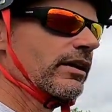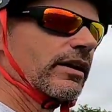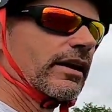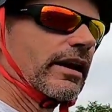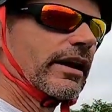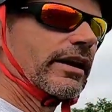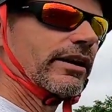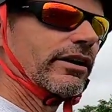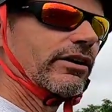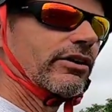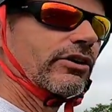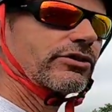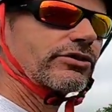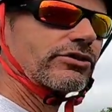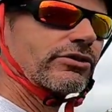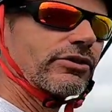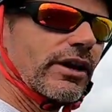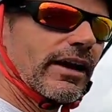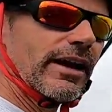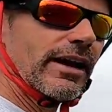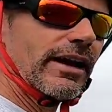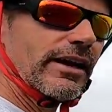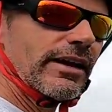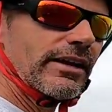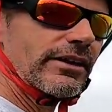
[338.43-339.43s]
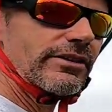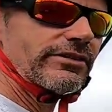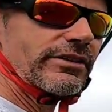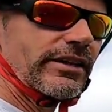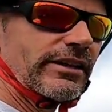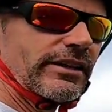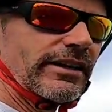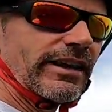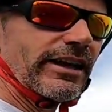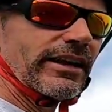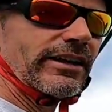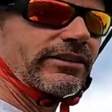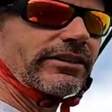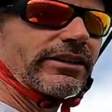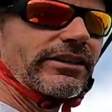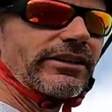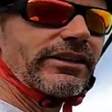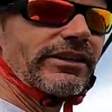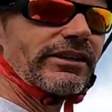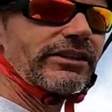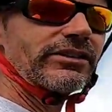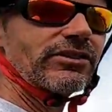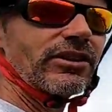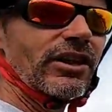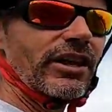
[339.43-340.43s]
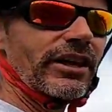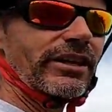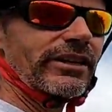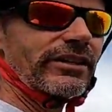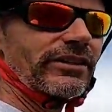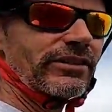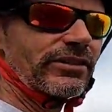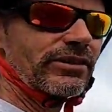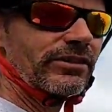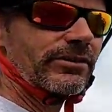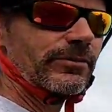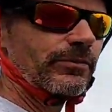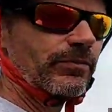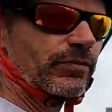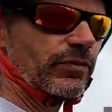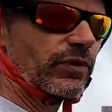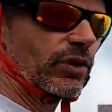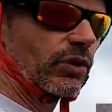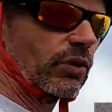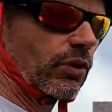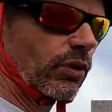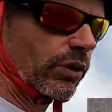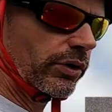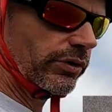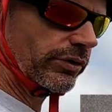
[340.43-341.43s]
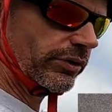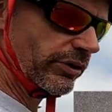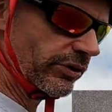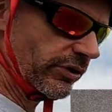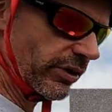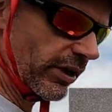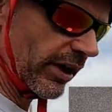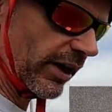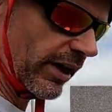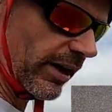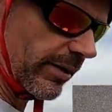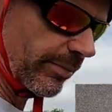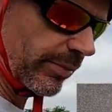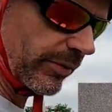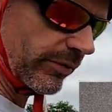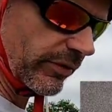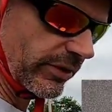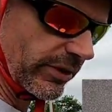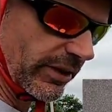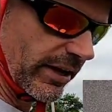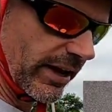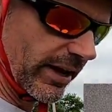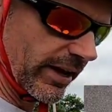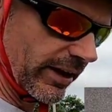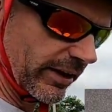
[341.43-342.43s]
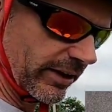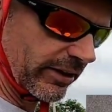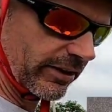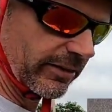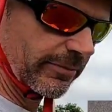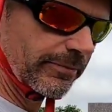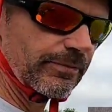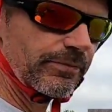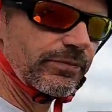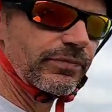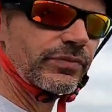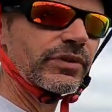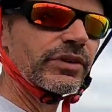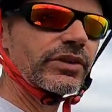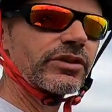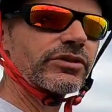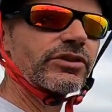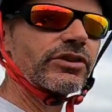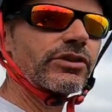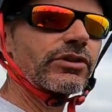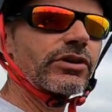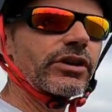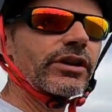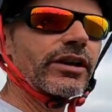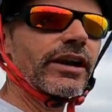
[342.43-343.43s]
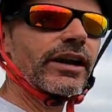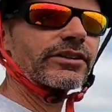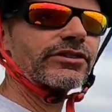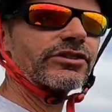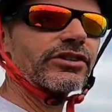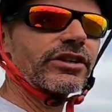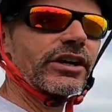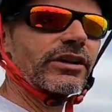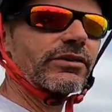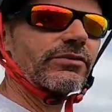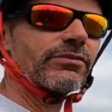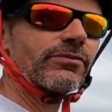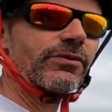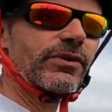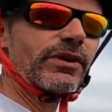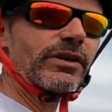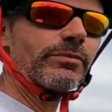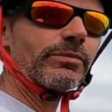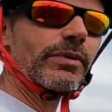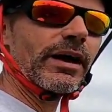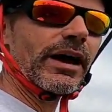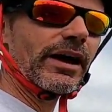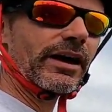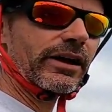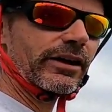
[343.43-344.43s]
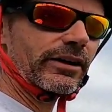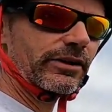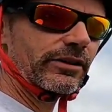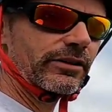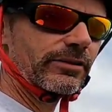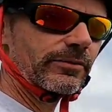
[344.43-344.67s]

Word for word: And it also has an L E D light on the top of the deck, so you can actually get feedback